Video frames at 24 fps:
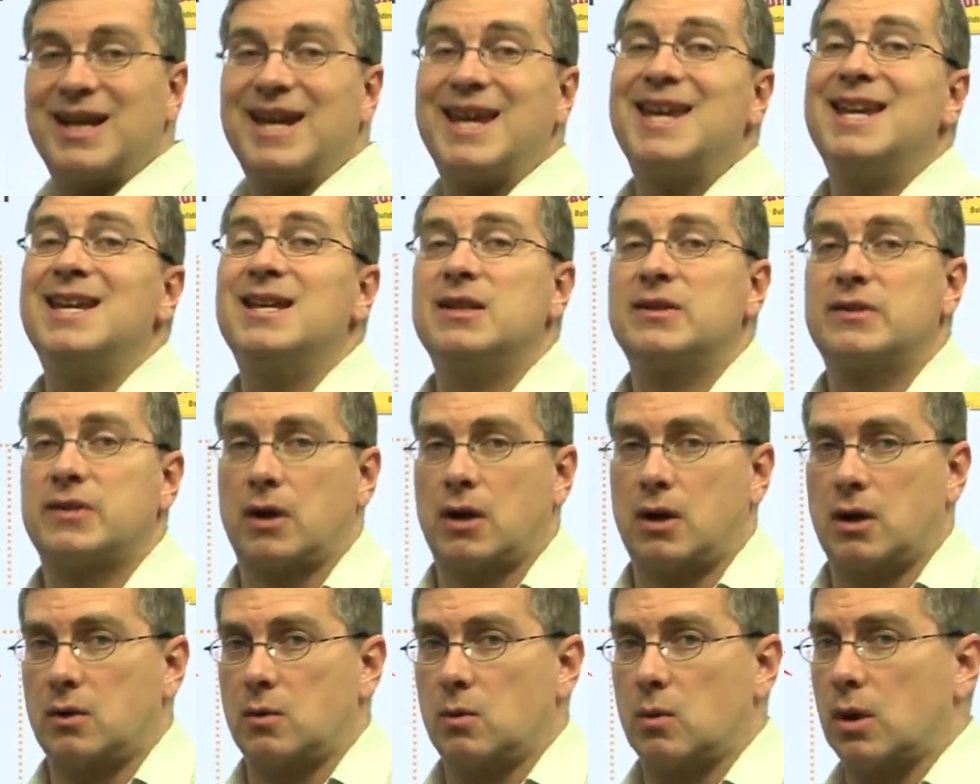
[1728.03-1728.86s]
to his
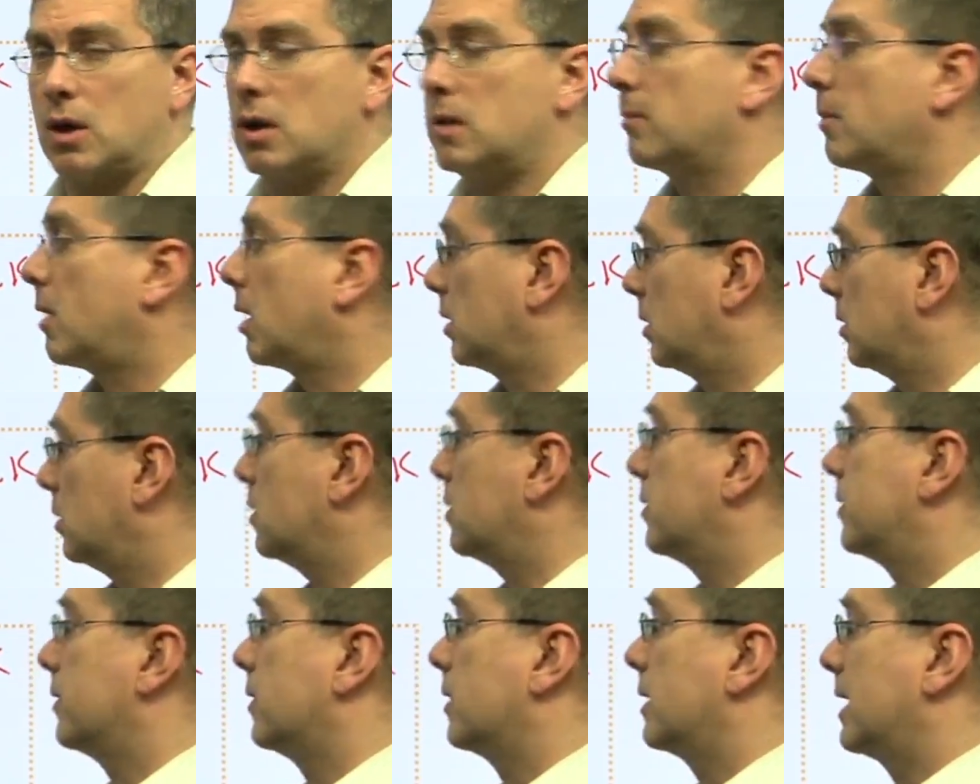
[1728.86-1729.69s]
hard work, Martin
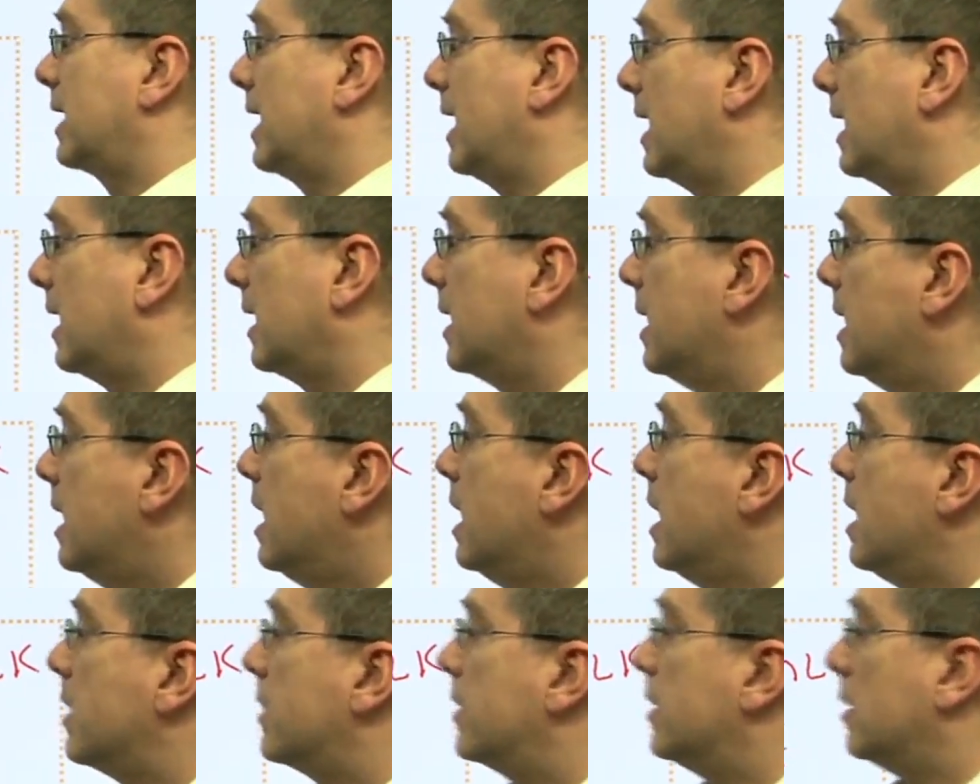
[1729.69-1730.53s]
Luther King,
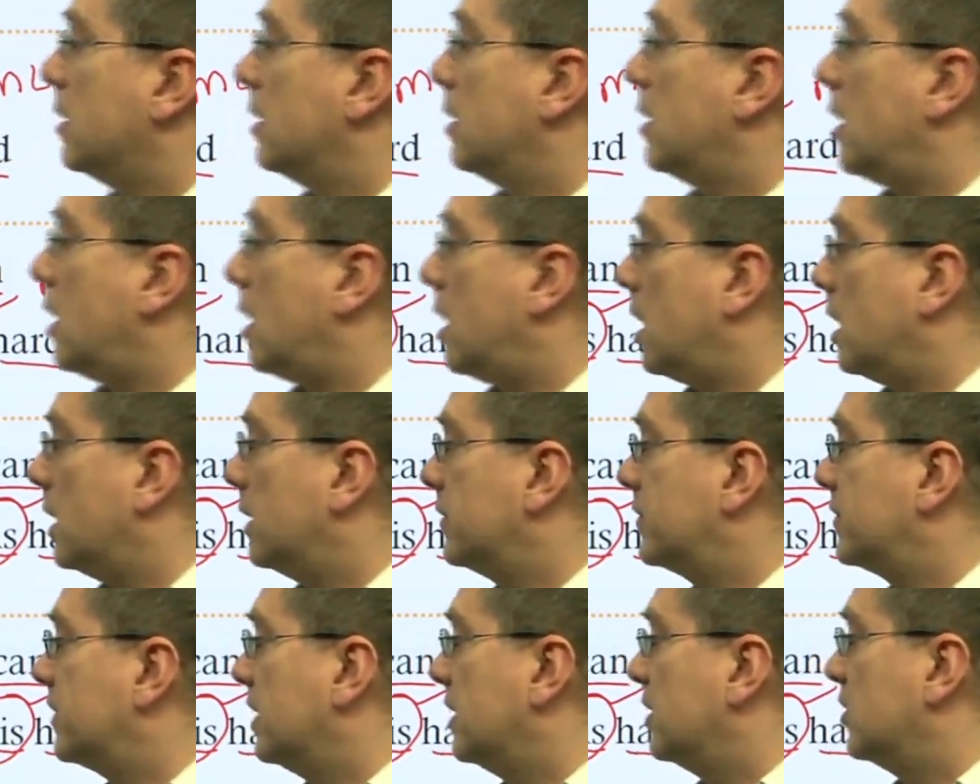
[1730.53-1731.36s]
the
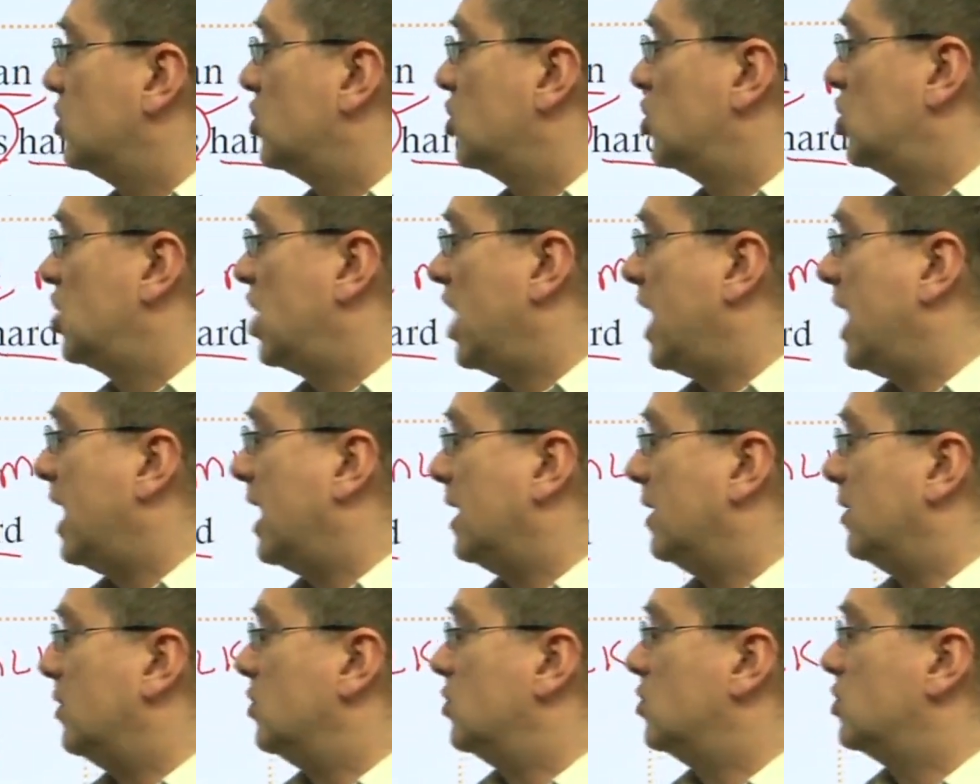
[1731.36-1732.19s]
laws
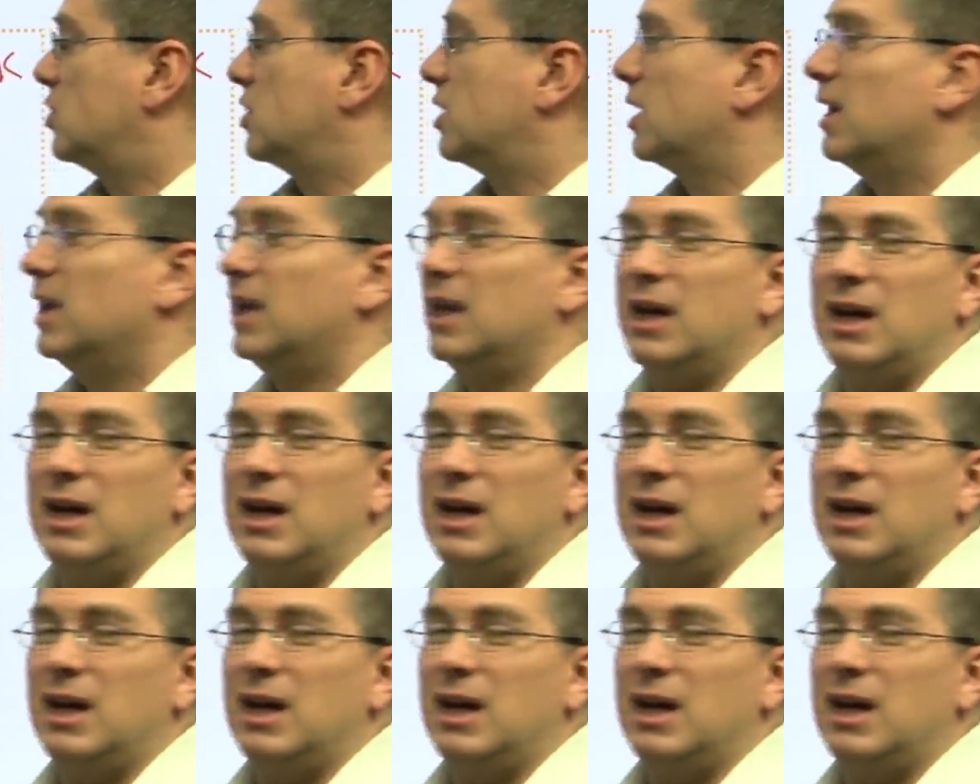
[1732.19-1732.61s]
changed.